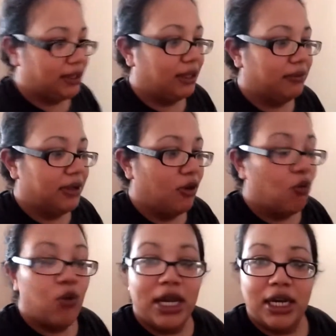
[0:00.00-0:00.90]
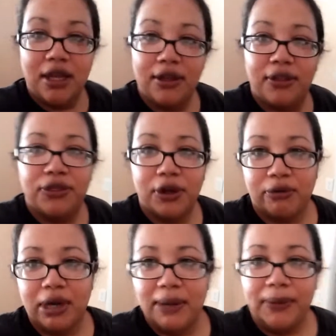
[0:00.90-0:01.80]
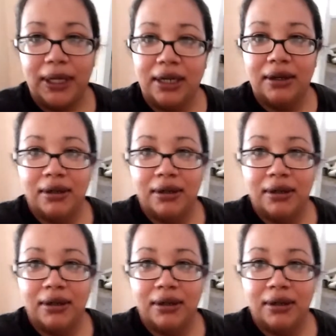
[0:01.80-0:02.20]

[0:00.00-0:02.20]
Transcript: them. One, they're creepy.